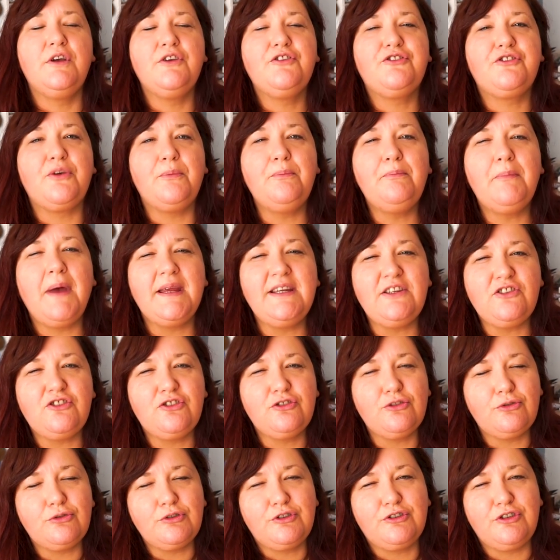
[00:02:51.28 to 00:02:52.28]
So make
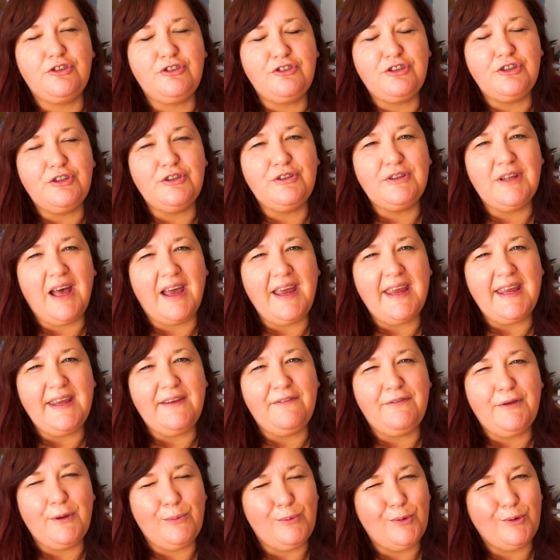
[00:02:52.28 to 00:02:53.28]
sure to do that
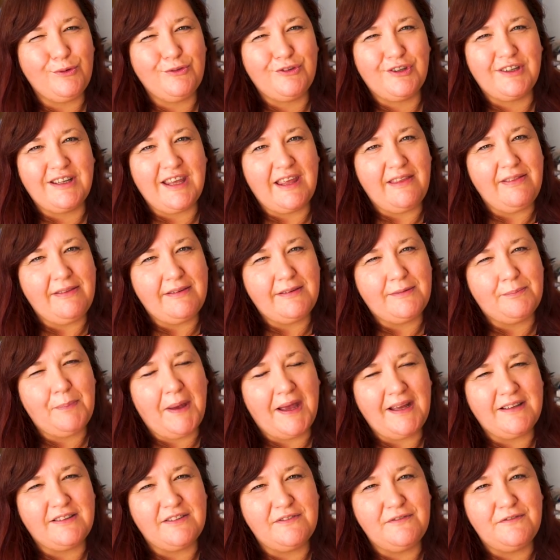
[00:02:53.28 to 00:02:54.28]
if you want to get this
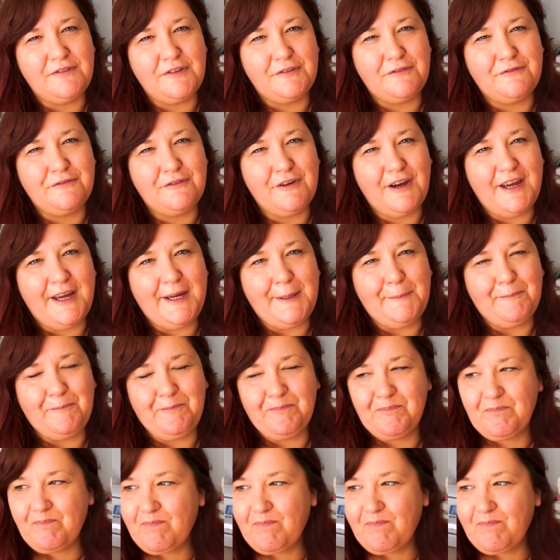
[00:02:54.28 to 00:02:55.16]
pattern for free.